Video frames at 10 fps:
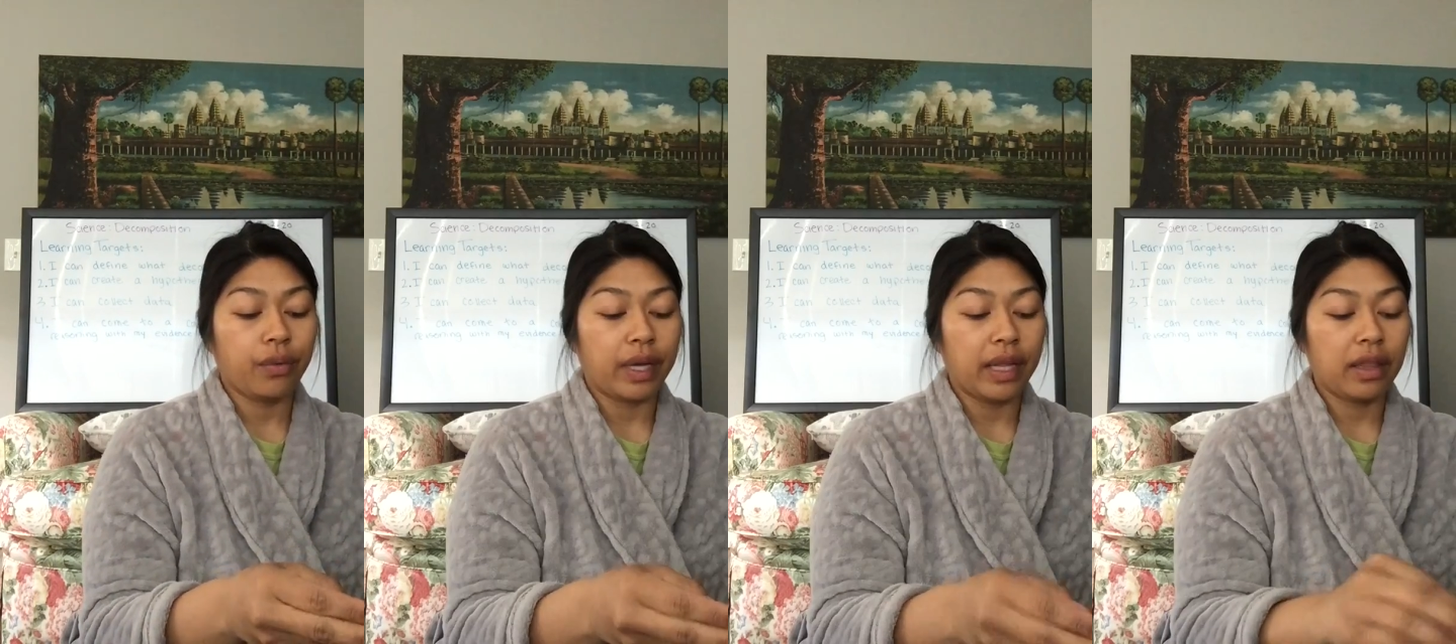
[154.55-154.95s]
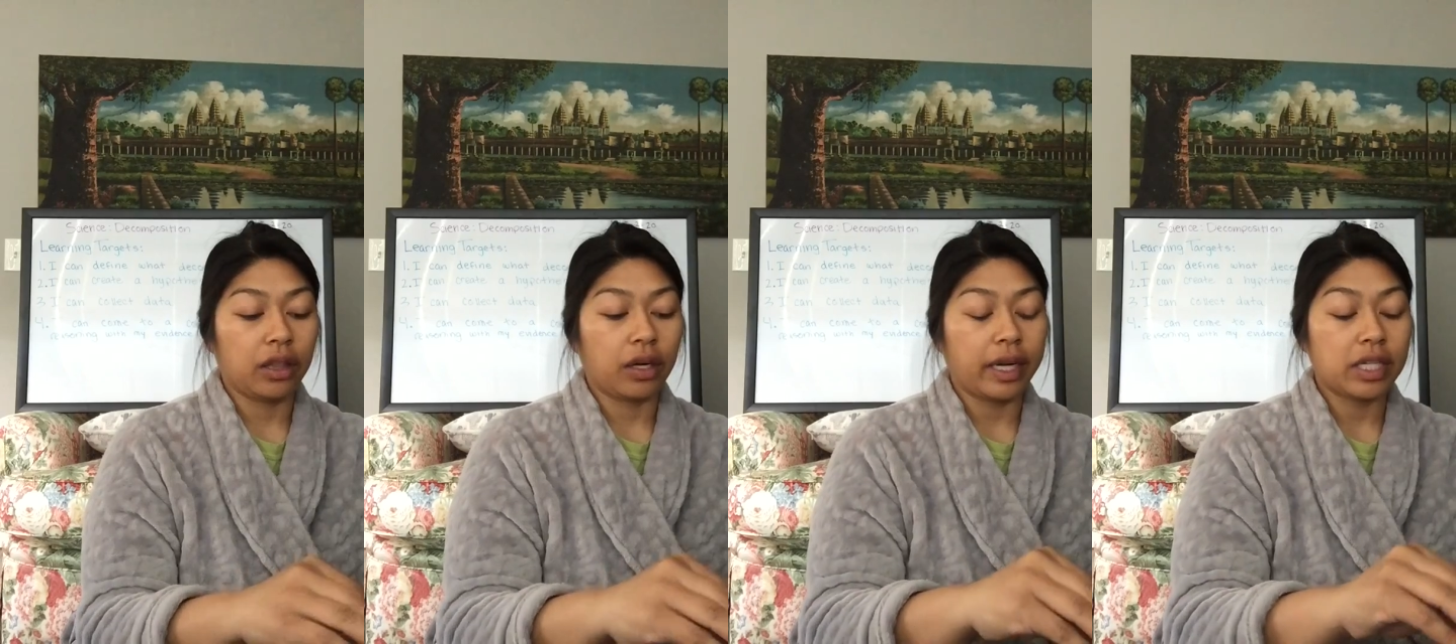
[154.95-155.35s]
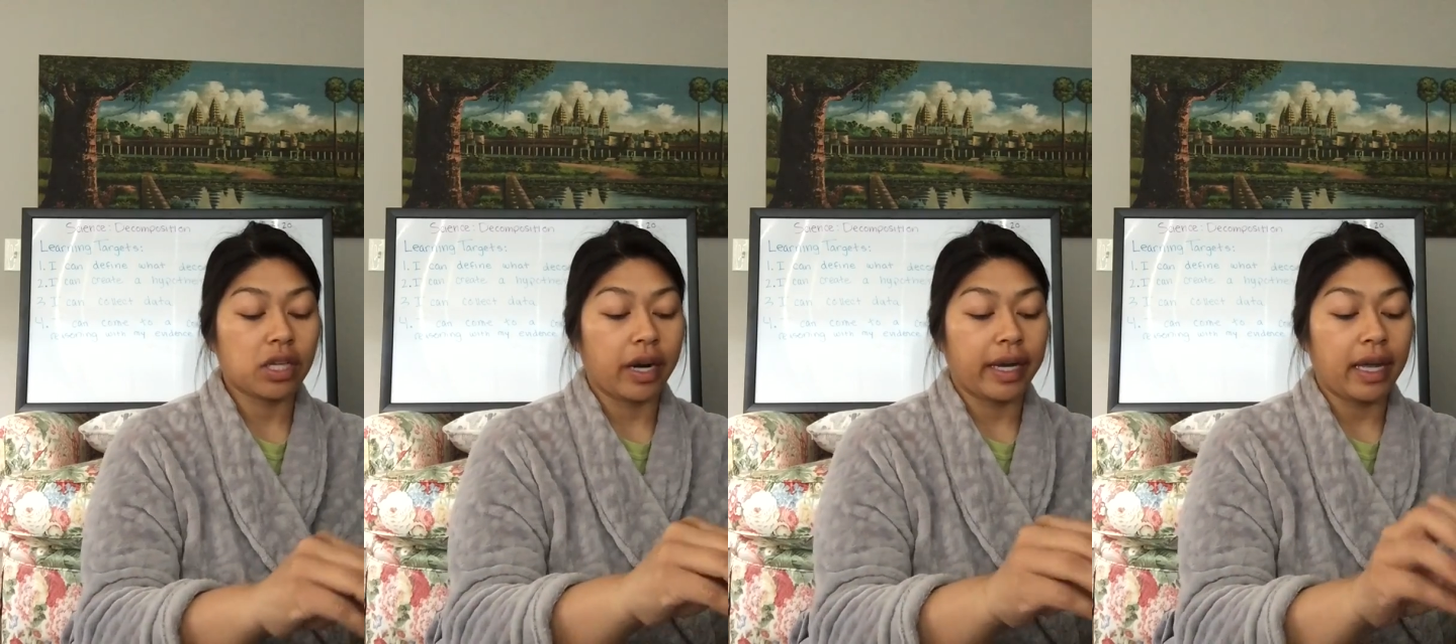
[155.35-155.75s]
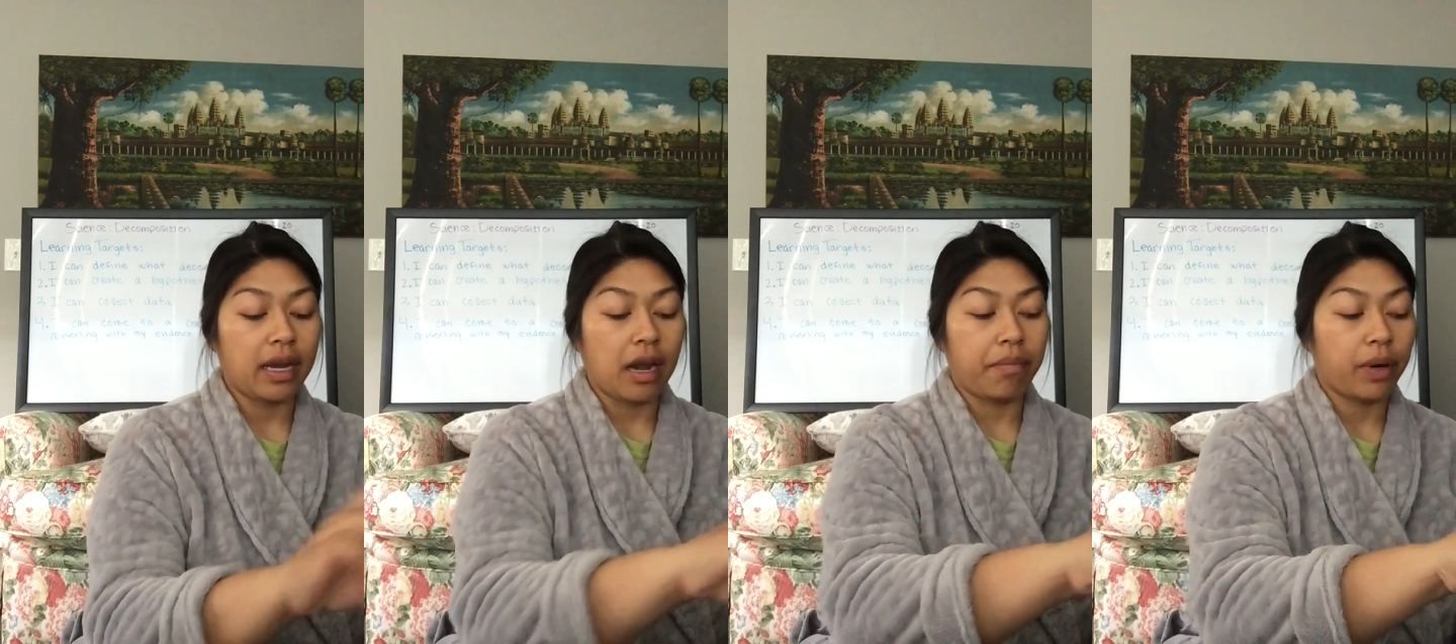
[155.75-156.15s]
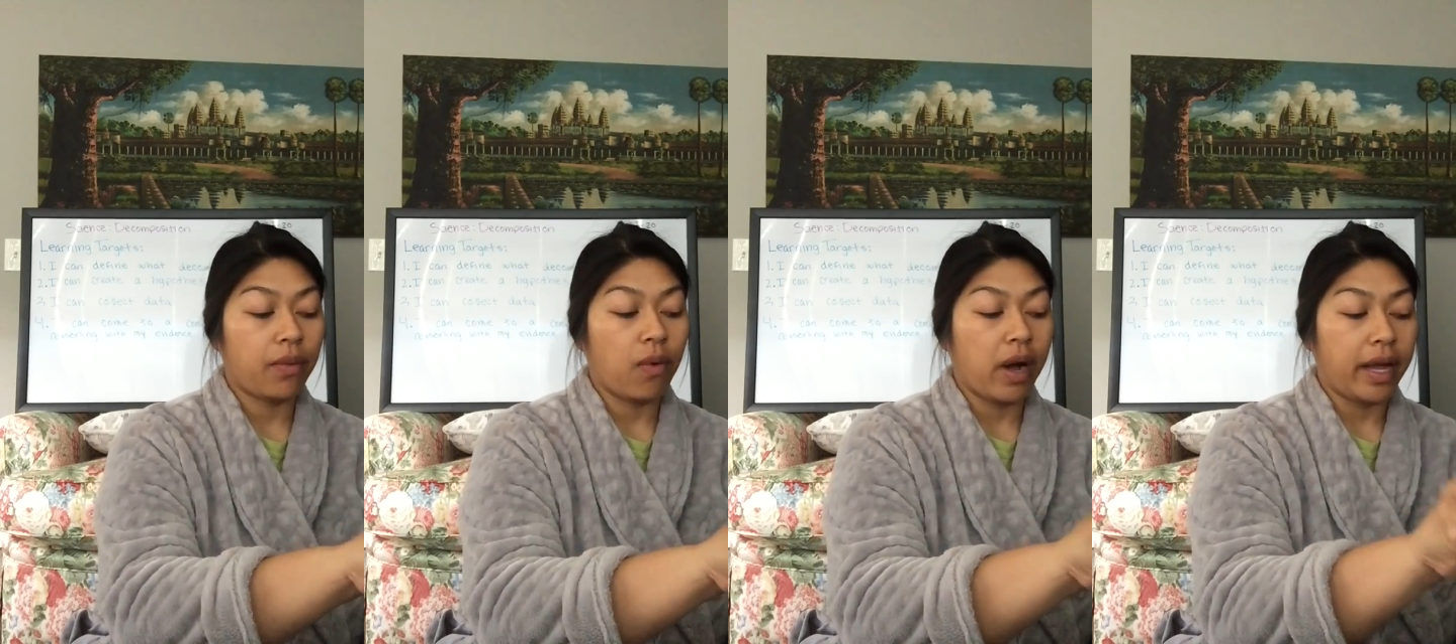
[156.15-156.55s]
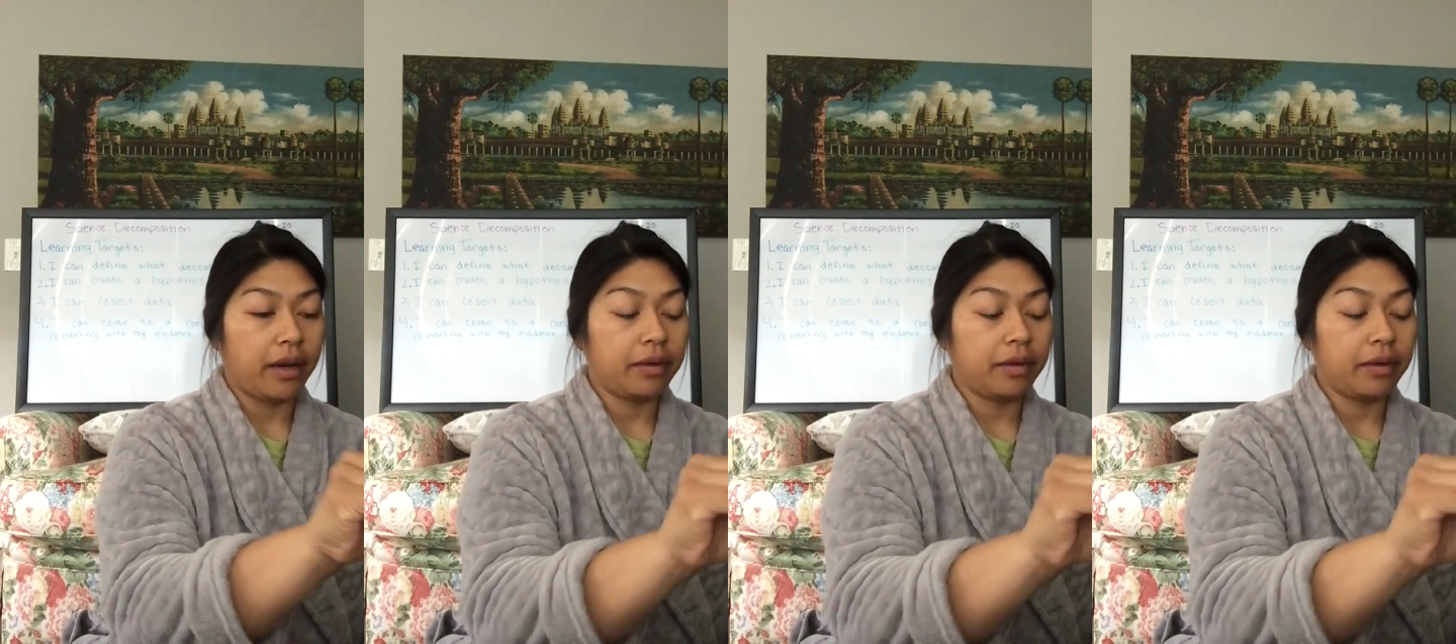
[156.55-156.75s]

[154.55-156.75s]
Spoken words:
with learning target number 1,